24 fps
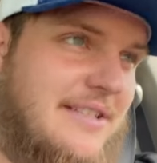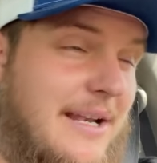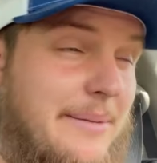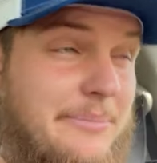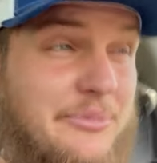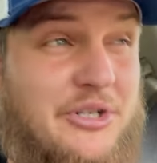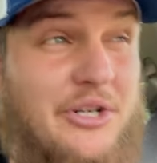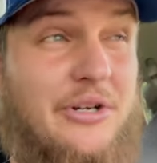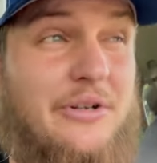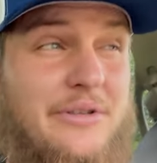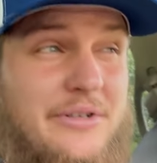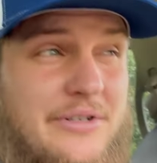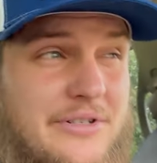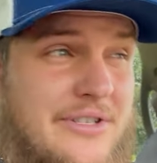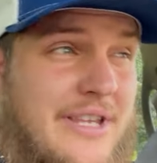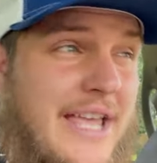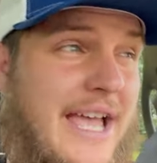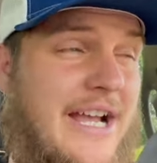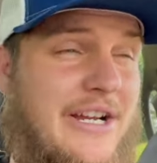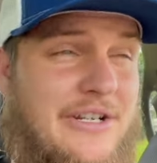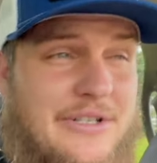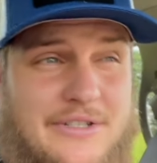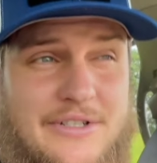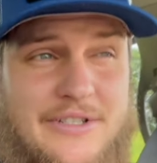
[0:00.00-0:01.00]
I'm sure there's
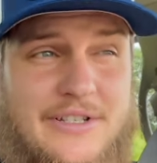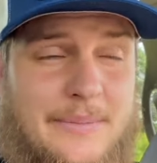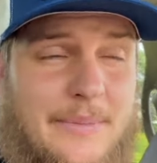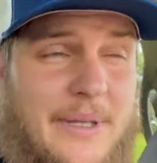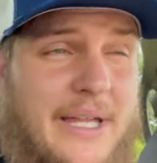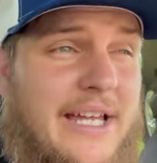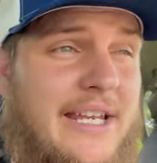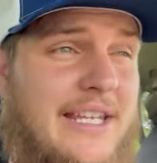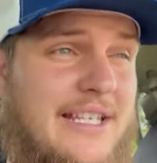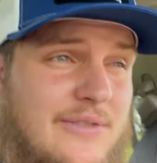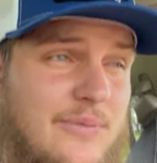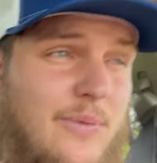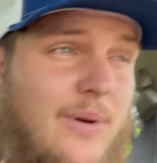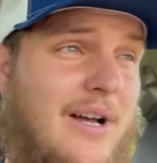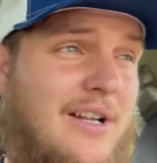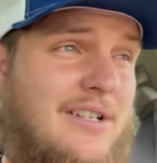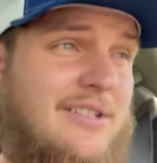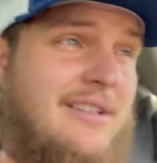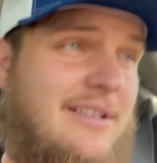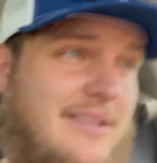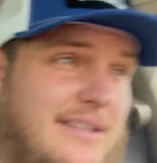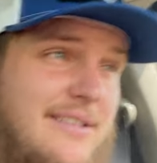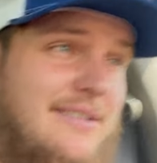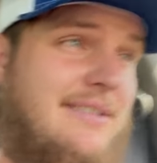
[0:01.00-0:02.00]
actually some ladies
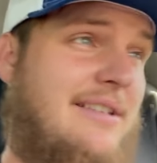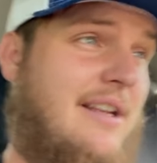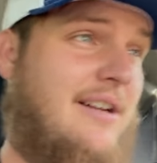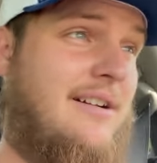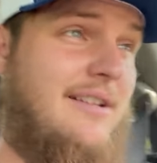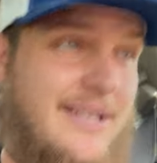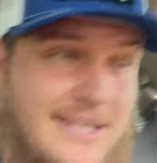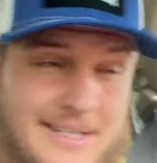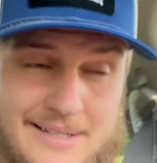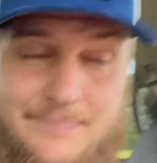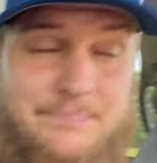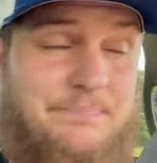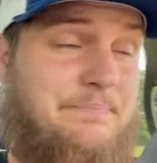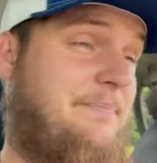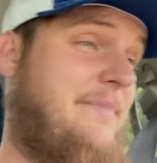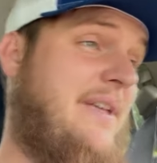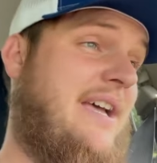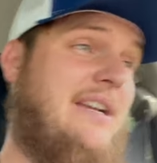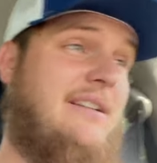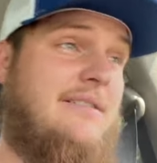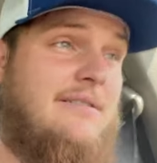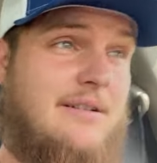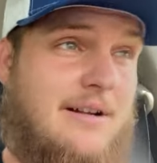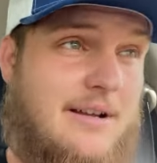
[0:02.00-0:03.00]
watching this that are like,
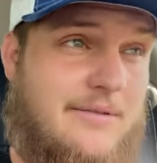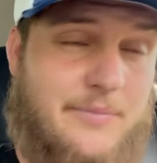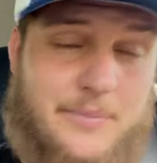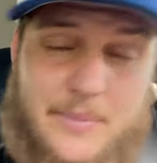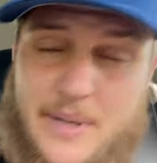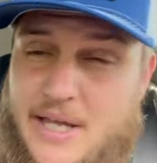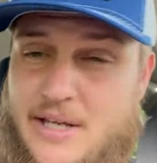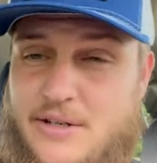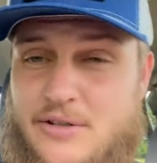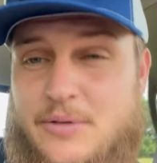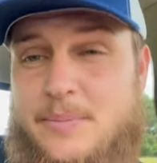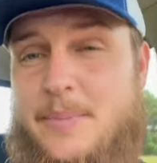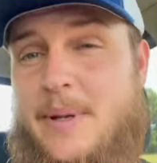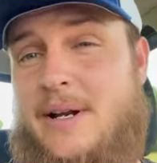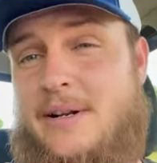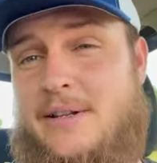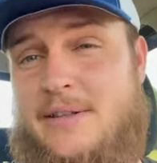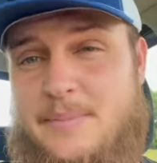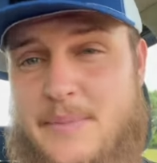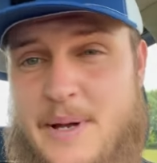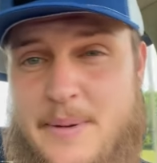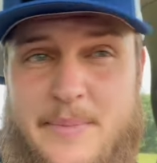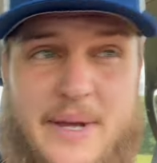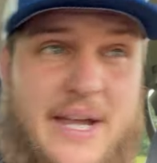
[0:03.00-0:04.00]
I can drive a manual better
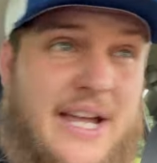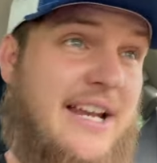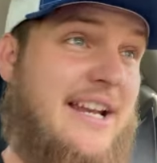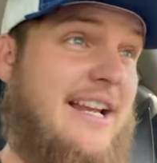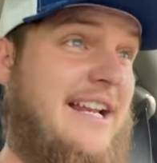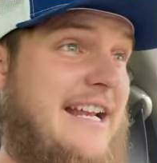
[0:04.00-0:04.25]
than my man.